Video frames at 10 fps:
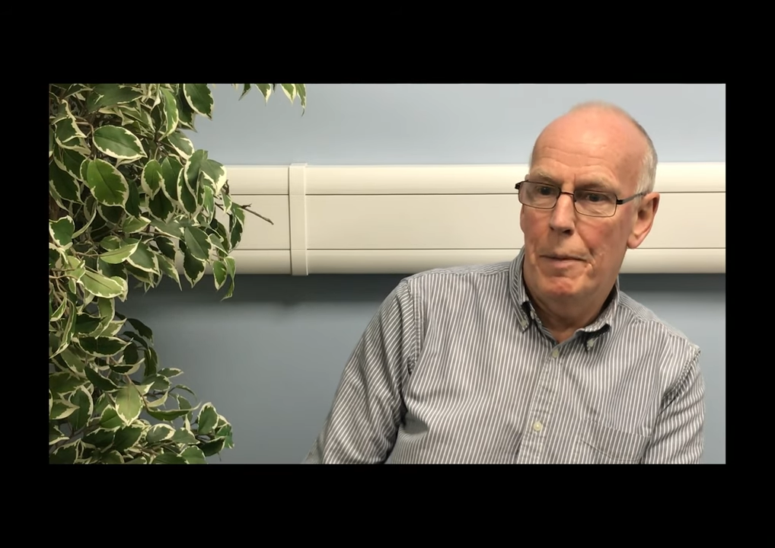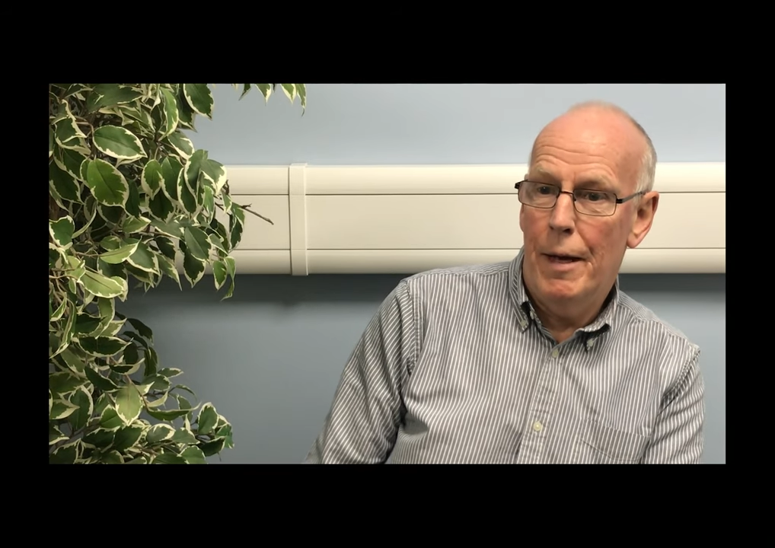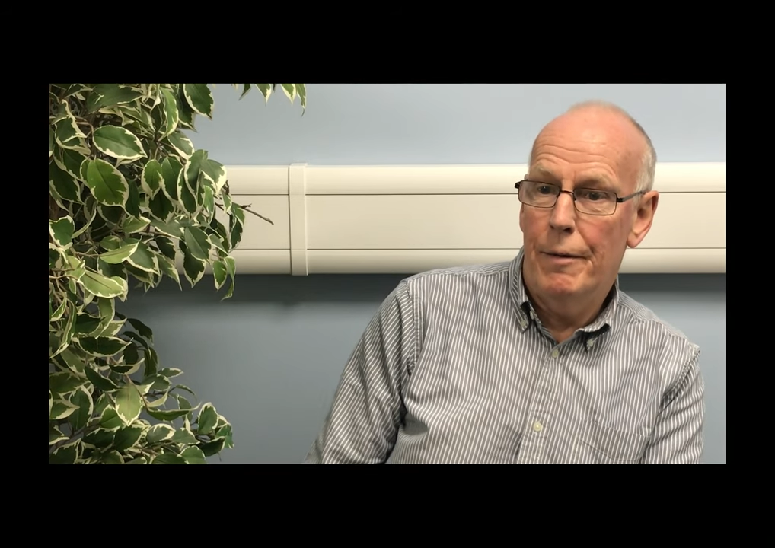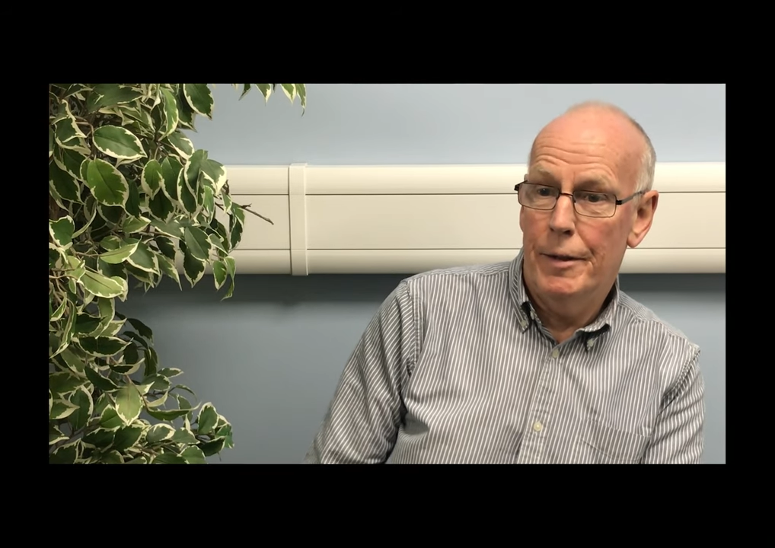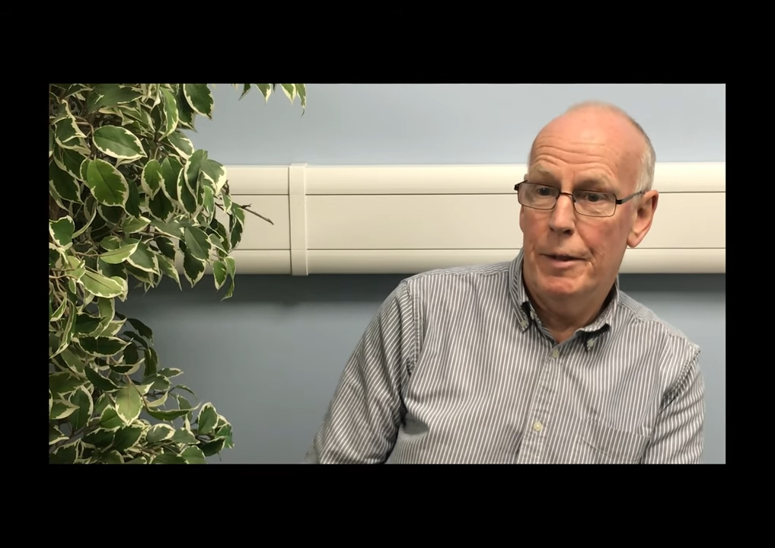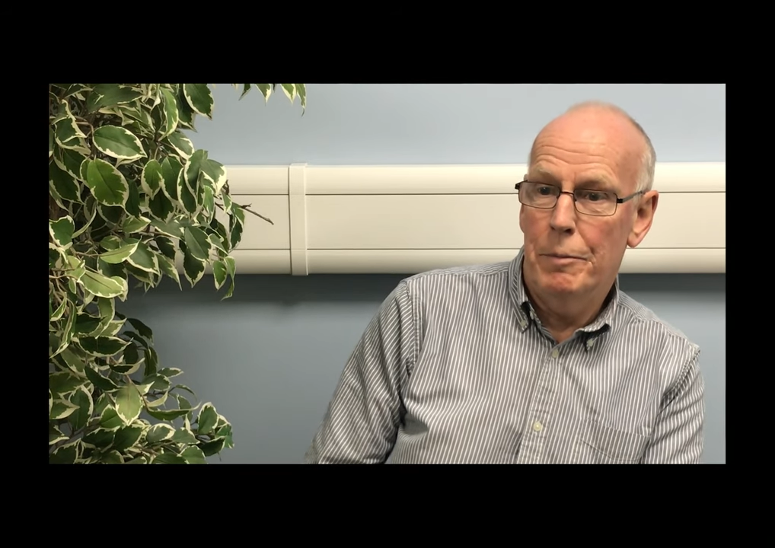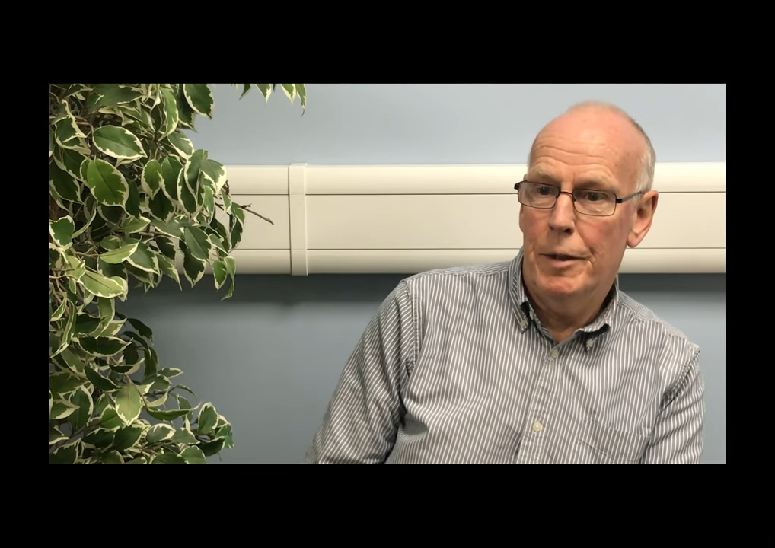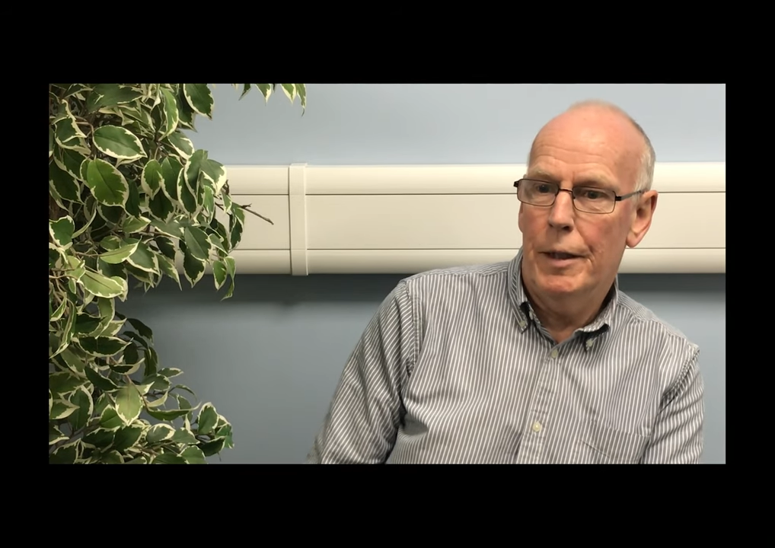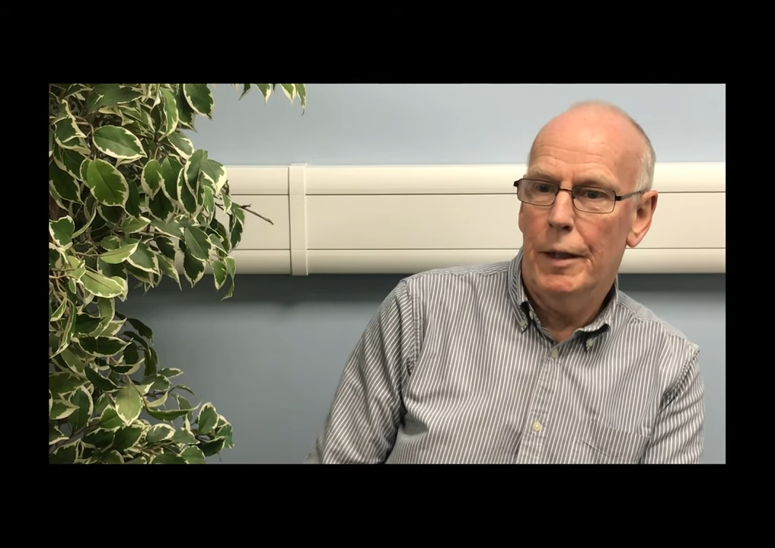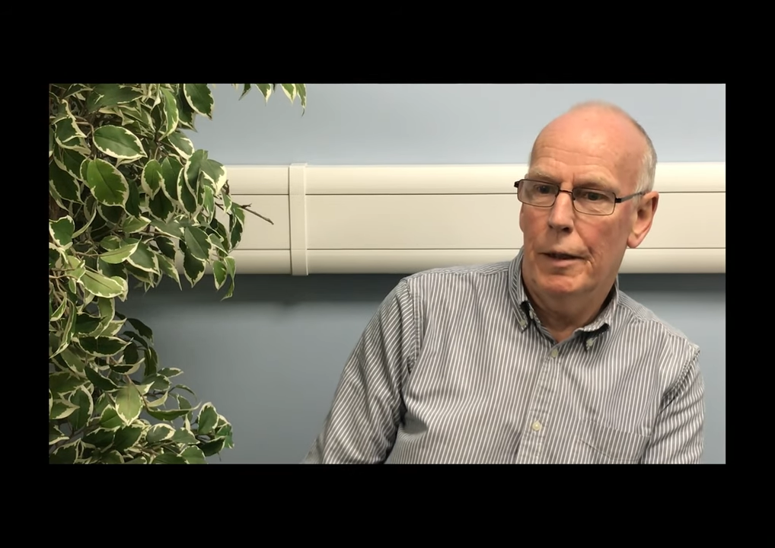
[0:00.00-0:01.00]
parent in
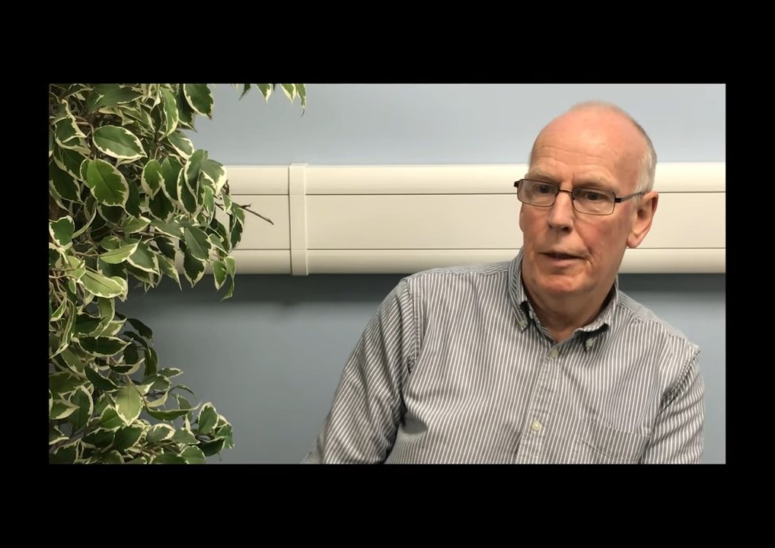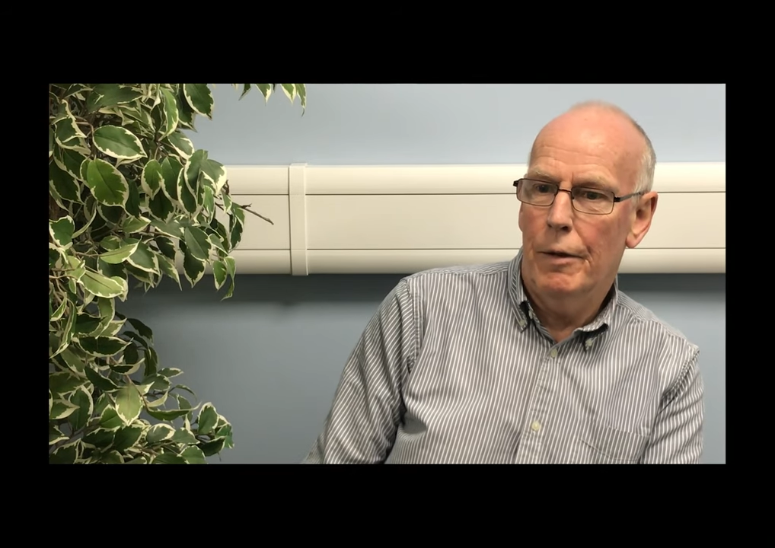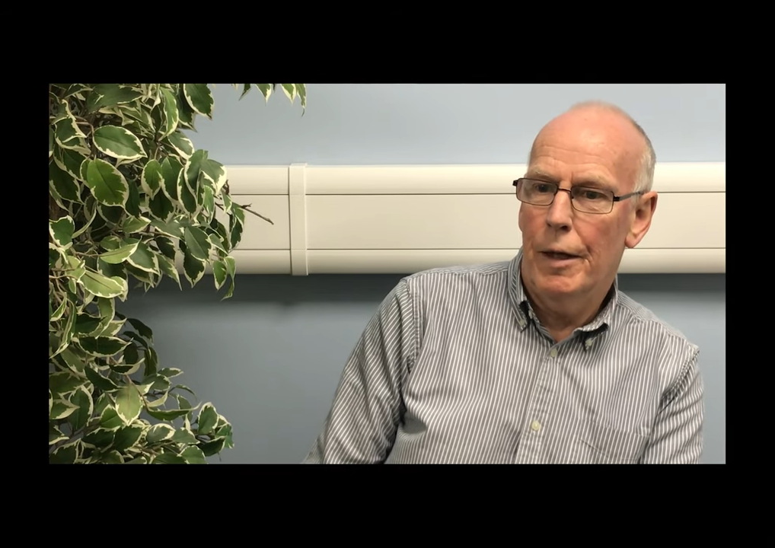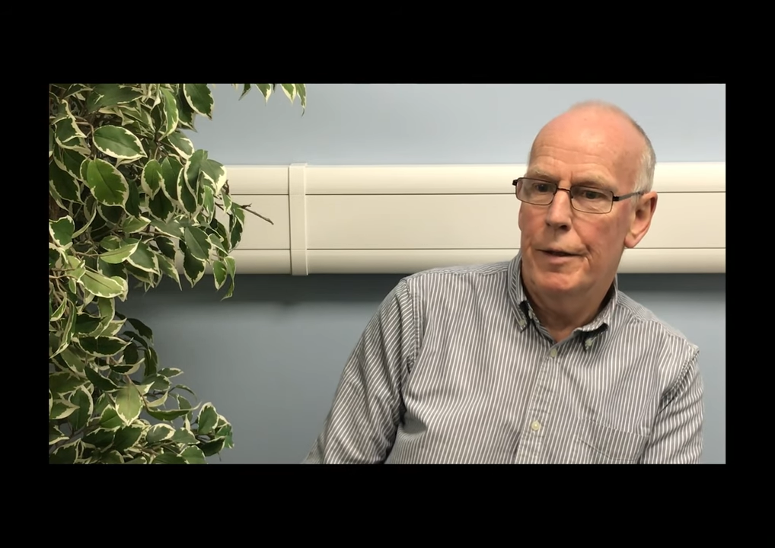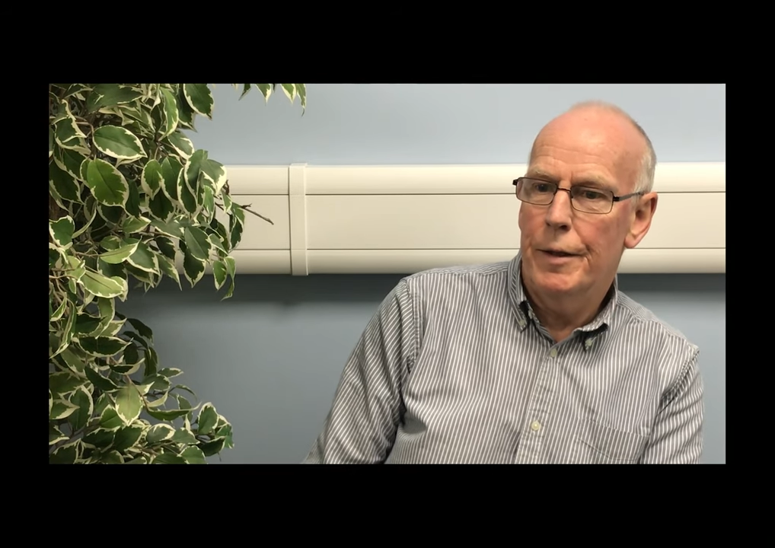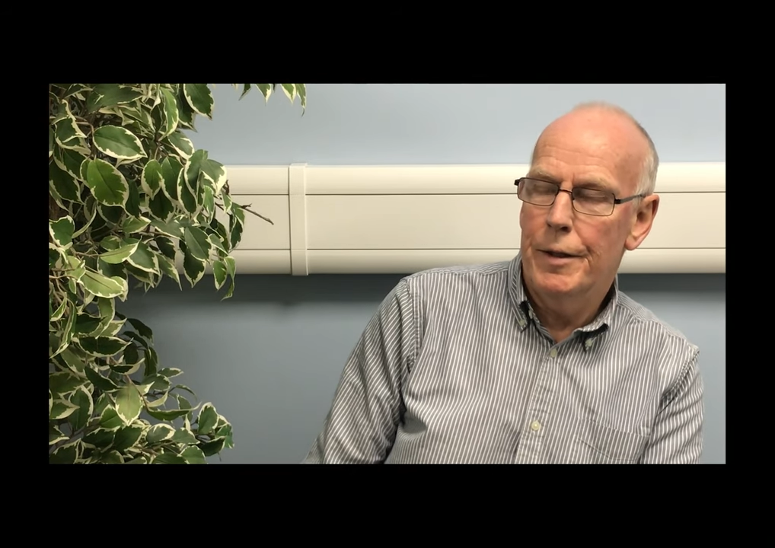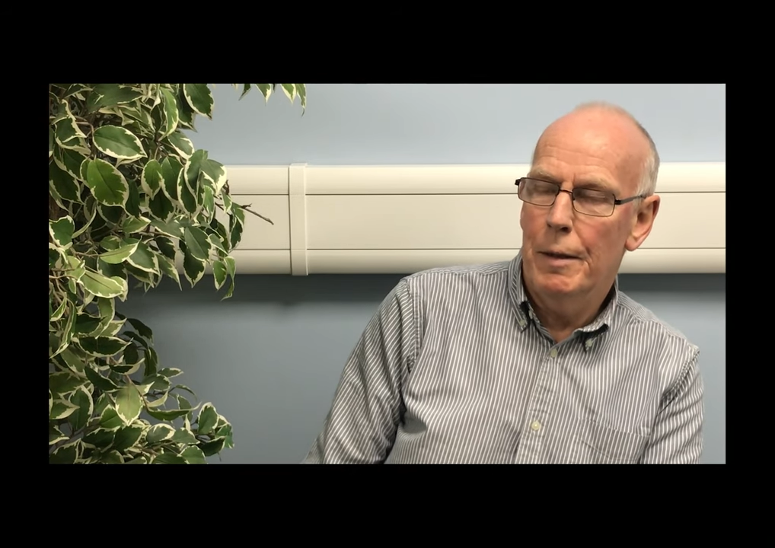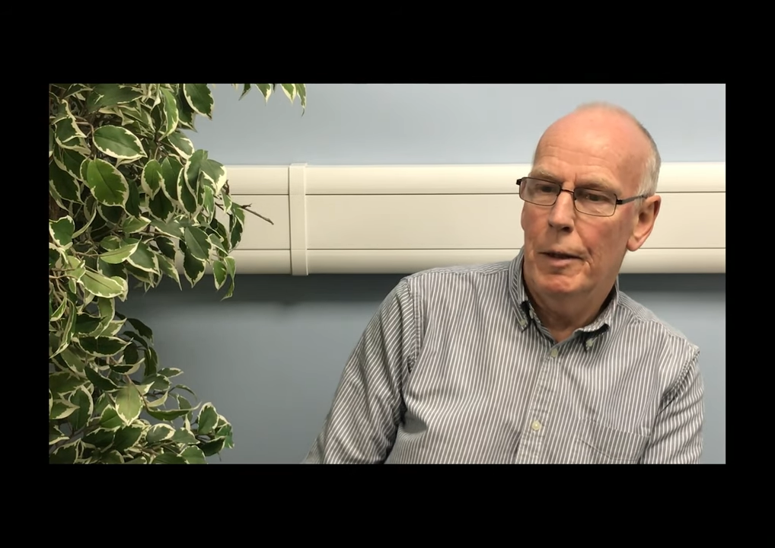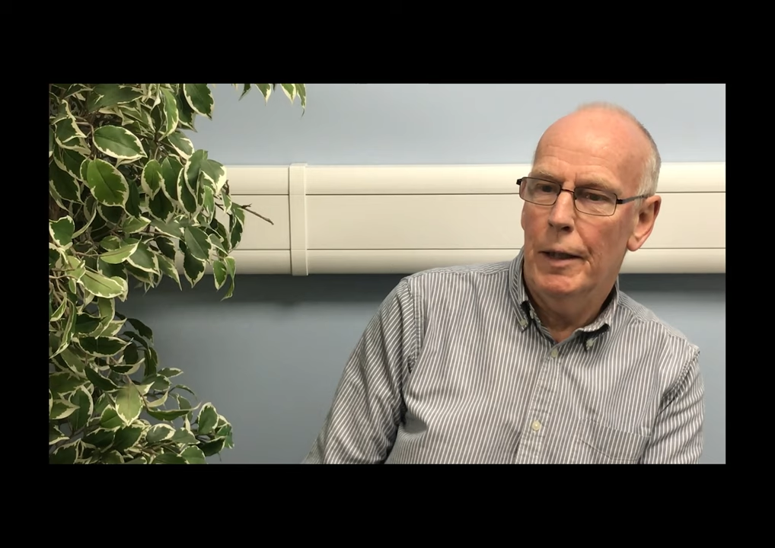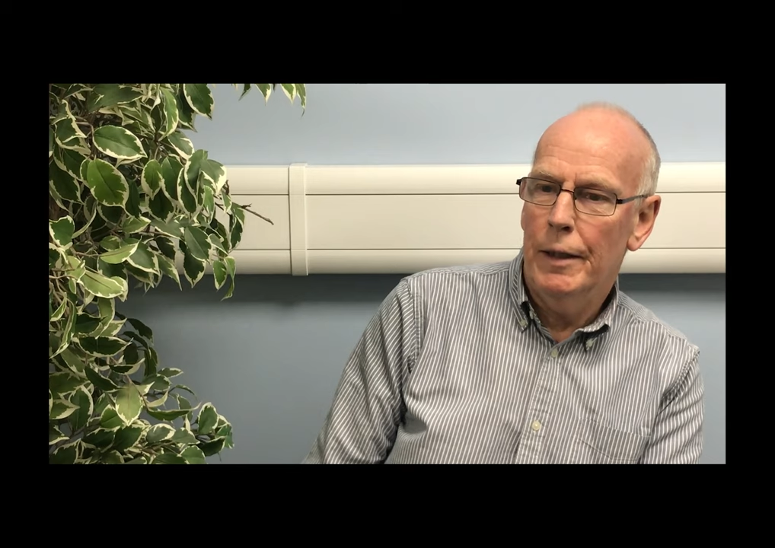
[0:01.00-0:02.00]
particular rather than a
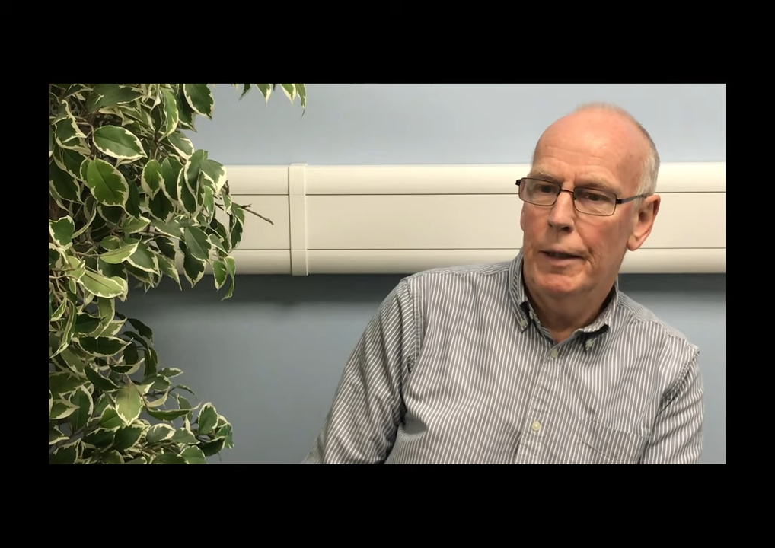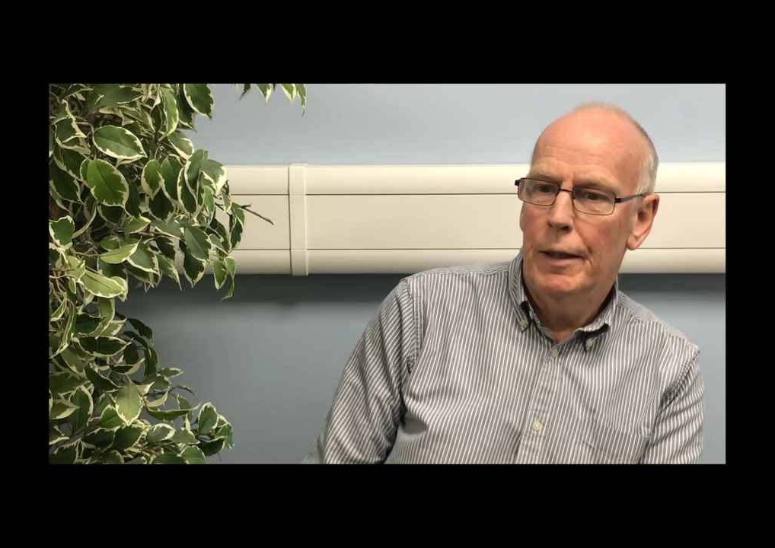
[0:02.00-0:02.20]
sibling